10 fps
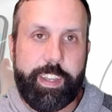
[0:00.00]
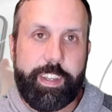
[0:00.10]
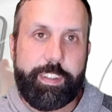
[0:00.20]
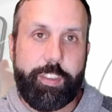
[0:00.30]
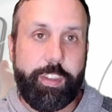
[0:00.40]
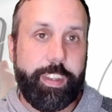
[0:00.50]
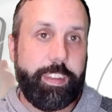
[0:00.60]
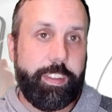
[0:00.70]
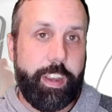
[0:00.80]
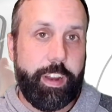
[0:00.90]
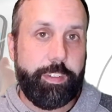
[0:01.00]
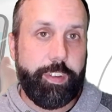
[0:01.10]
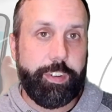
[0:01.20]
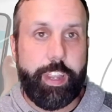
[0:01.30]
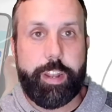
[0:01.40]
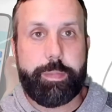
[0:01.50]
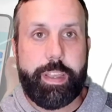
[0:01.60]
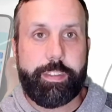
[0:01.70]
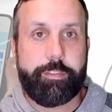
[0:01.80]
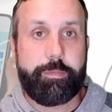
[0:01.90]
So that takes care of your
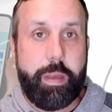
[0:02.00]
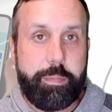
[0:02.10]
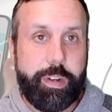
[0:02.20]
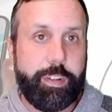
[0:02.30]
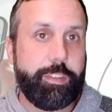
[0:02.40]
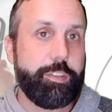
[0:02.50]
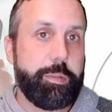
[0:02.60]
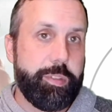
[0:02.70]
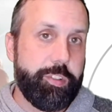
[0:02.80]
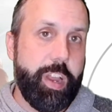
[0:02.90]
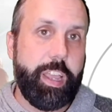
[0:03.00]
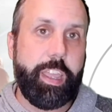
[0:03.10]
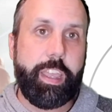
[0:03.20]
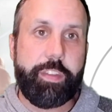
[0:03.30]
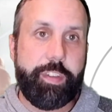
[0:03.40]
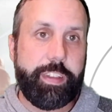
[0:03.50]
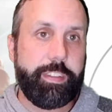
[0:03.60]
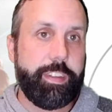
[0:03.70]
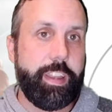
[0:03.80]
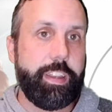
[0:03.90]
database of members, groups tracking, events
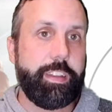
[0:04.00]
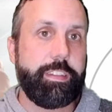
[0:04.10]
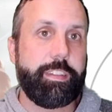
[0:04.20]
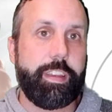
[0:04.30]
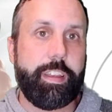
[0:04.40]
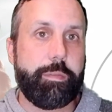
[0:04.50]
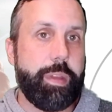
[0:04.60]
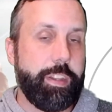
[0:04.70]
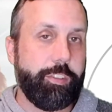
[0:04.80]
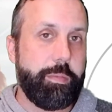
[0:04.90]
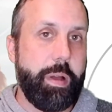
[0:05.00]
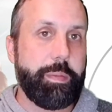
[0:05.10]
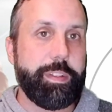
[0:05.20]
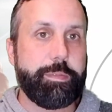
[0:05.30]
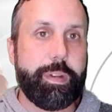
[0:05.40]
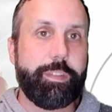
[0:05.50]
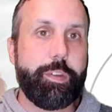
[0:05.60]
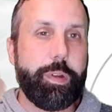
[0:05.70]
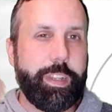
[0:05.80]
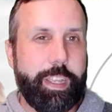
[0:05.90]
attendance, and ministry moments. But if
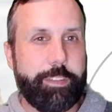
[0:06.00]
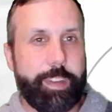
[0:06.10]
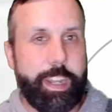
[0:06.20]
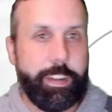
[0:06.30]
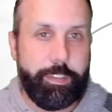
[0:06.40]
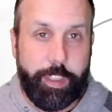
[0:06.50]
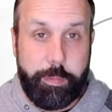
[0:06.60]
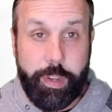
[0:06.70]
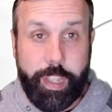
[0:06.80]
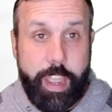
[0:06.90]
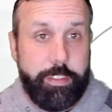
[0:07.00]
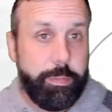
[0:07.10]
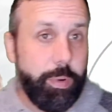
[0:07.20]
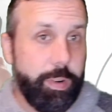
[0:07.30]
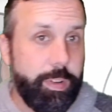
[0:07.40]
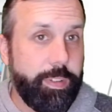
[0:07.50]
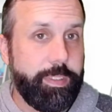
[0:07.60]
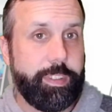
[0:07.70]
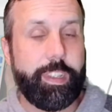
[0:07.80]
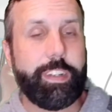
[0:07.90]
you want to take advantage of the communication portal,
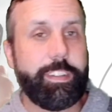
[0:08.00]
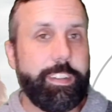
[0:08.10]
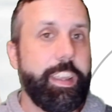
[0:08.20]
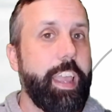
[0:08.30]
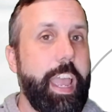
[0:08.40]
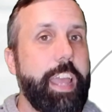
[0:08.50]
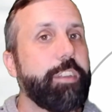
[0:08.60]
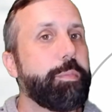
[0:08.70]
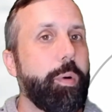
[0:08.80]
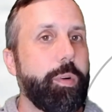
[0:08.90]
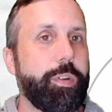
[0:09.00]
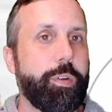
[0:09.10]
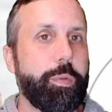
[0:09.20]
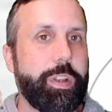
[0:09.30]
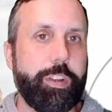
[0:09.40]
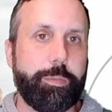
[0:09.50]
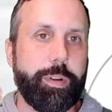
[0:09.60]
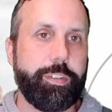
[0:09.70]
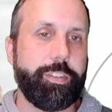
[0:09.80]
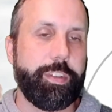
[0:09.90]
select Sync and Portal when you're
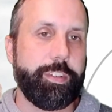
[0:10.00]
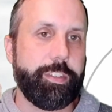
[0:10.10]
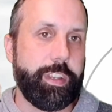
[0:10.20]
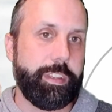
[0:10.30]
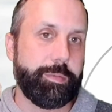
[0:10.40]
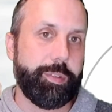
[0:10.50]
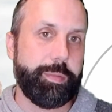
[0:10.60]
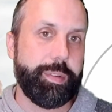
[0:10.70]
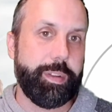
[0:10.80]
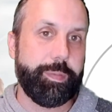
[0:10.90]
purchasing your Sync subscription.